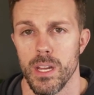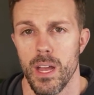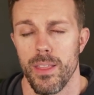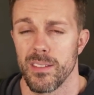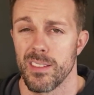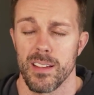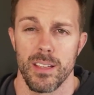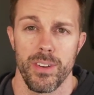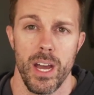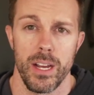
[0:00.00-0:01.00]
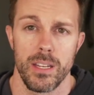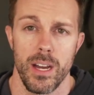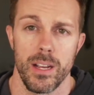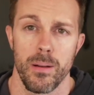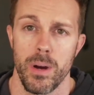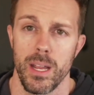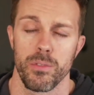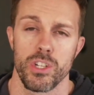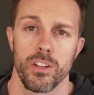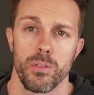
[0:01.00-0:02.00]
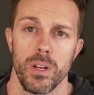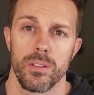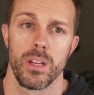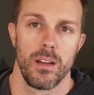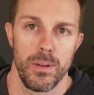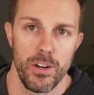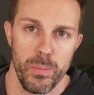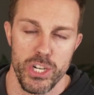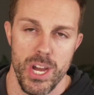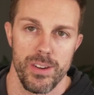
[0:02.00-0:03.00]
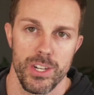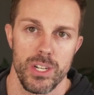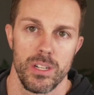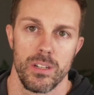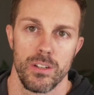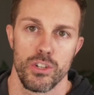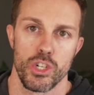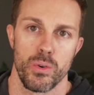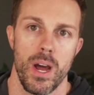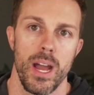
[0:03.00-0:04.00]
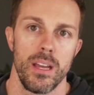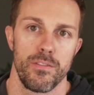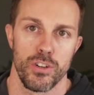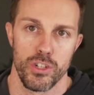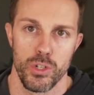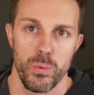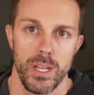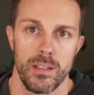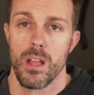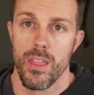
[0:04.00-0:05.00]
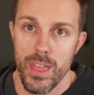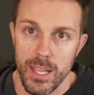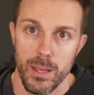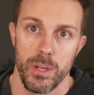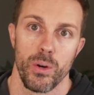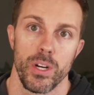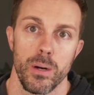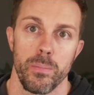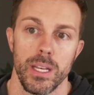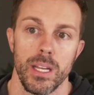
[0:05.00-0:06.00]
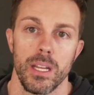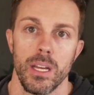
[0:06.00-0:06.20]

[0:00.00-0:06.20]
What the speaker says: This is X7 Hockey Talk. My name is John Swanson. Here's my challenge. Try it for 2 weeks. Then let me know your opinion.